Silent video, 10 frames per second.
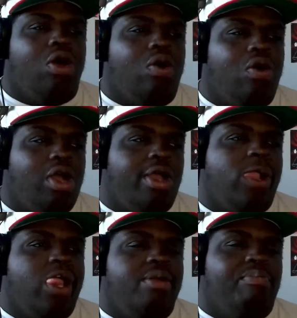
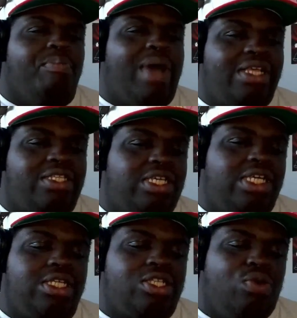Or
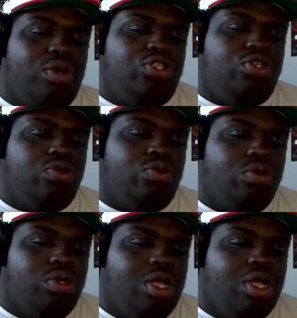Masaki is going to